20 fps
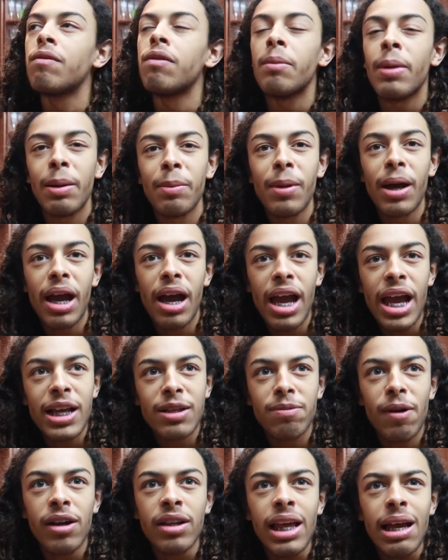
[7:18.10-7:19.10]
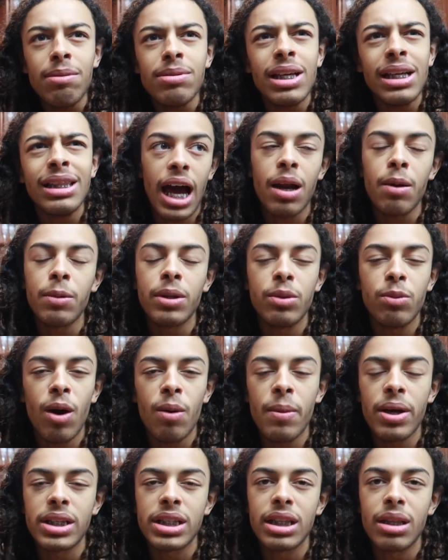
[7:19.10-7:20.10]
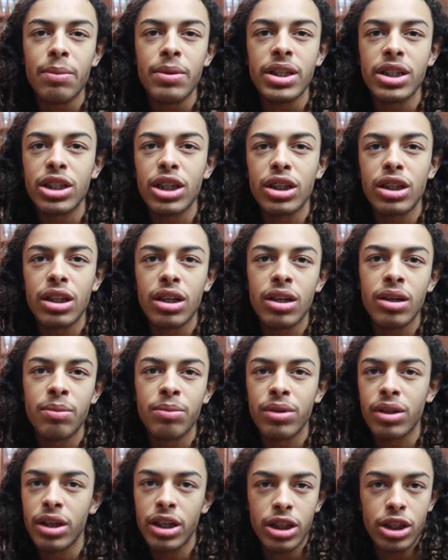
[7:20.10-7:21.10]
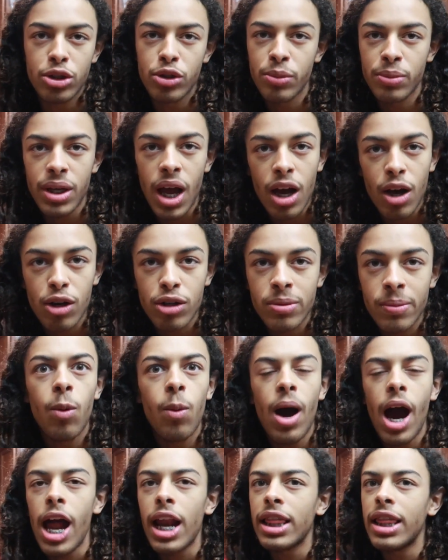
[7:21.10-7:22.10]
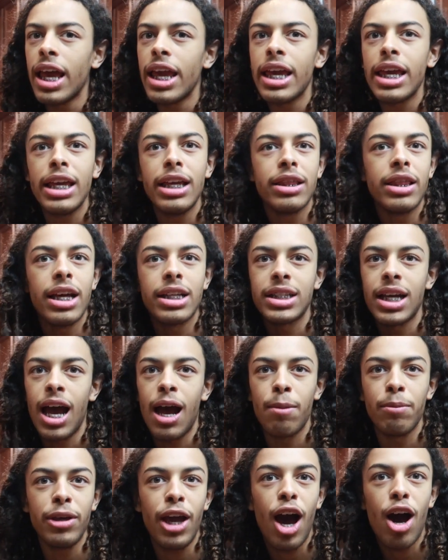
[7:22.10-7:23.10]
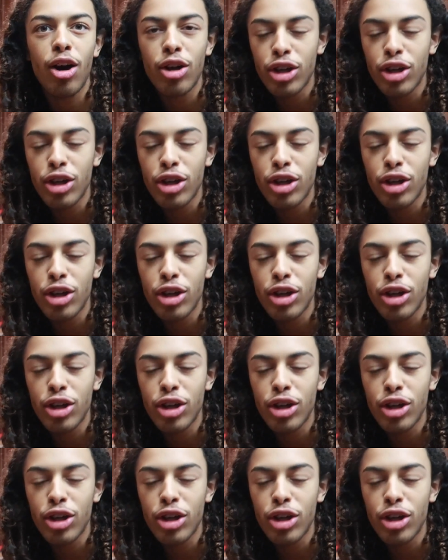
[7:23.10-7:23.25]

For my aunt's birthday, I was like, I don't really want Mexican. Let me just get um get the shrimp tacos. Why did they eat that time? Y'all,